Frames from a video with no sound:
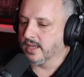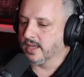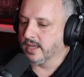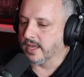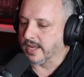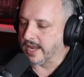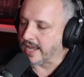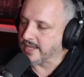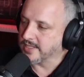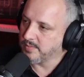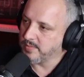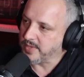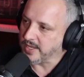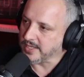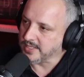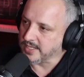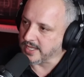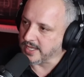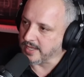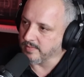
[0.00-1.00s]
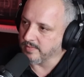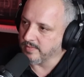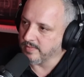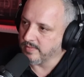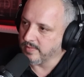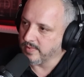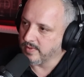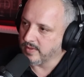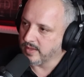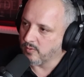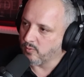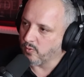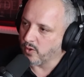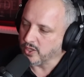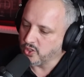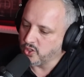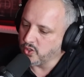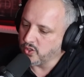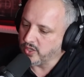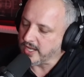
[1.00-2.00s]
it has to be a team.
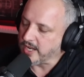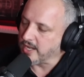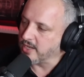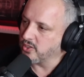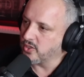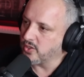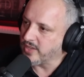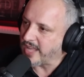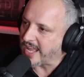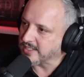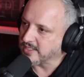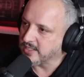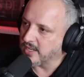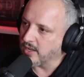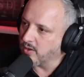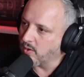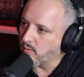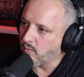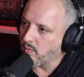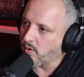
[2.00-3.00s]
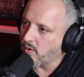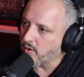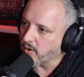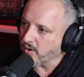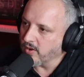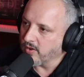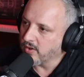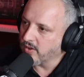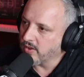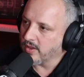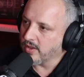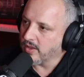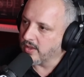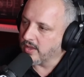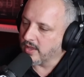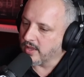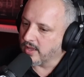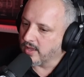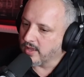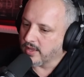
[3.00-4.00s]
Once you get into that tug of war, mm-hmm.
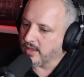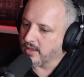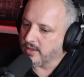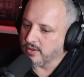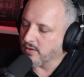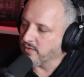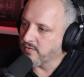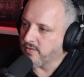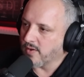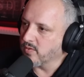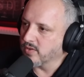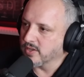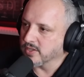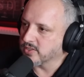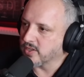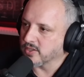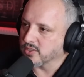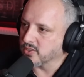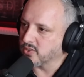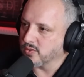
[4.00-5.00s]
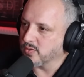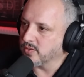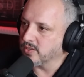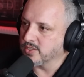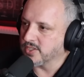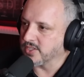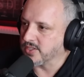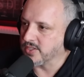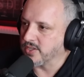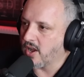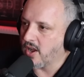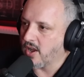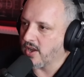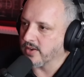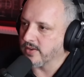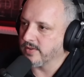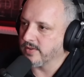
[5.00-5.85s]
your focus on the students is gone.